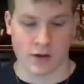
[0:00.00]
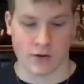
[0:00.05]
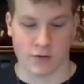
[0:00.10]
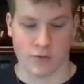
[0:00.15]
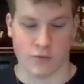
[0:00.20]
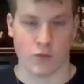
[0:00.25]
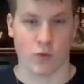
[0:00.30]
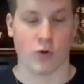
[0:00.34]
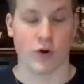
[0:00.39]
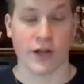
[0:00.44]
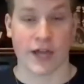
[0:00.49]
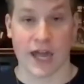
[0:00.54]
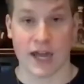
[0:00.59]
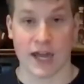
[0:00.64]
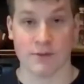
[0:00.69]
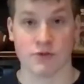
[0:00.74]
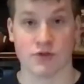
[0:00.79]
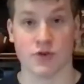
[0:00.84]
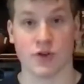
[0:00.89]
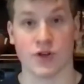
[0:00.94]
Nordic
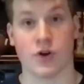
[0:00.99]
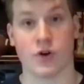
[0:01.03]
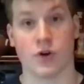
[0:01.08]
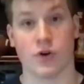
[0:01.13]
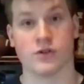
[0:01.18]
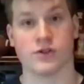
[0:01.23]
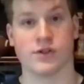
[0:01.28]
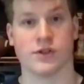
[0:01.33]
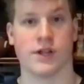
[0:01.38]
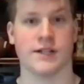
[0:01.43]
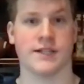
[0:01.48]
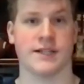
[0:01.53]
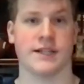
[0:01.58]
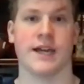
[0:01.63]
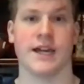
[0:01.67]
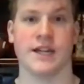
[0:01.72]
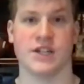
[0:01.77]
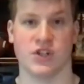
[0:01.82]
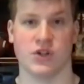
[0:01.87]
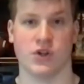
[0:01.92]
hamstring curl. So that's
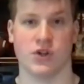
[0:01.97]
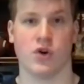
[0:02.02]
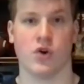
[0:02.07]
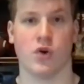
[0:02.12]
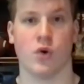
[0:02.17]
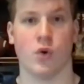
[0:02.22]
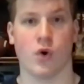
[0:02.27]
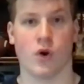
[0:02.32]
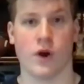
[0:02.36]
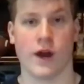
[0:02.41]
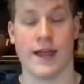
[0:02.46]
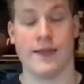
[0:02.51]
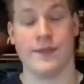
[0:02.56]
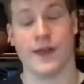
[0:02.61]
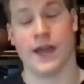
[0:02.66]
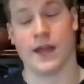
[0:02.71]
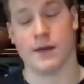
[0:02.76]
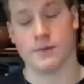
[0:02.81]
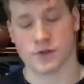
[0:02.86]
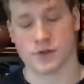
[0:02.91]
engaging the core and the
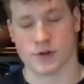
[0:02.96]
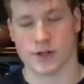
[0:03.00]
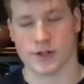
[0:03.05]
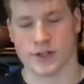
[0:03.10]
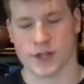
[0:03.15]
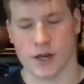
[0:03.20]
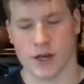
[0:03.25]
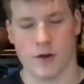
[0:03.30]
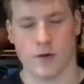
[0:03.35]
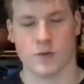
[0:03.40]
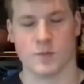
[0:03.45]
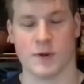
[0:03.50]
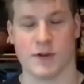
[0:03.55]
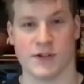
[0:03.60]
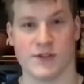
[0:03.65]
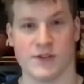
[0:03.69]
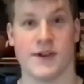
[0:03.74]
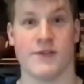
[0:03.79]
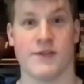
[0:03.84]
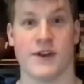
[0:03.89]
hamstrings. My
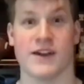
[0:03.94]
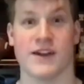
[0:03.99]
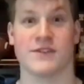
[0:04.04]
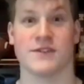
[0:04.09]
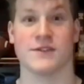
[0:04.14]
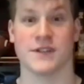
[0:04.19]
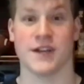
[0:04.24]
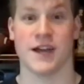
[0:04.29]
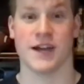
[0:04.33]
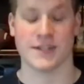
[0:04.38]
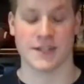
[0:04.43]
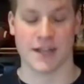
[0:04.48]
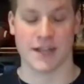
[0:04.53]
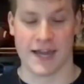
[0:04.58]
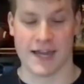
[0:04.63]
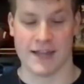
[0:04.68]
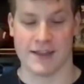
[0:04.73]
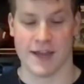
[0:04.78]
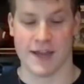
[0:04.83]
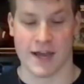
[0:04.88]
least favorite exercise. I
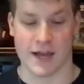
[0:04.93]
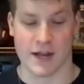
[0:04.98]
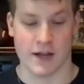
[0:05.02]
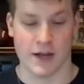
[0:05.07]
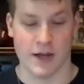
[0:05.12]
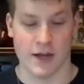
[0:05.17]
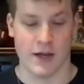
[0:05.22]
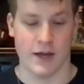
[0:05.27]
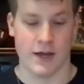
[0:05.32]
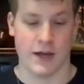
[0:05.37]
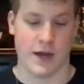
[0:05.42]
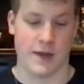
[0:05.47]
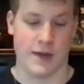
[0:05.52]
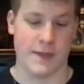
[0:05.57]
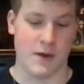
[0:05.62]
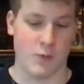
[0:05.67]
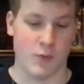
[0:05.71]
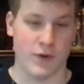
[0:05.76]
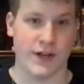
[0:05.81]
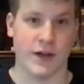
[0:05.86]
hate that. And
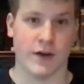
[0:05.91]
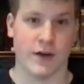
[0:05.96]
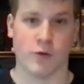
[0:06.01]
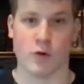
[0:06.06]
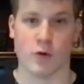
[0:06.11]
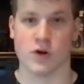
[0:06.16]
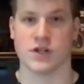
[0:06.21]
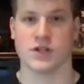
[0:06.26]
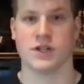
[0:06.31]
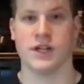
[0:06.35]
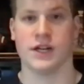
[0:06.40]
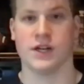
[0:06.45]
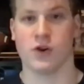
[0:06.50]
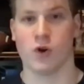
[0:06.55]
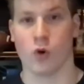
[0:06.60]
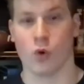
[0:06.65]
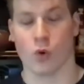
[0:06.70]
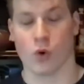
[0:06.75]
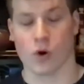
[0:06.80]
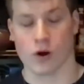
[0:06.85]
then we, of course, did
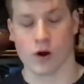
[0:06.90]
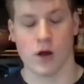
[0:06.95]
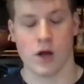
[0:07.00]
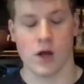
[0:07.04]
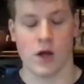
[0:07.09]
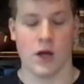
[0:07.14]
core.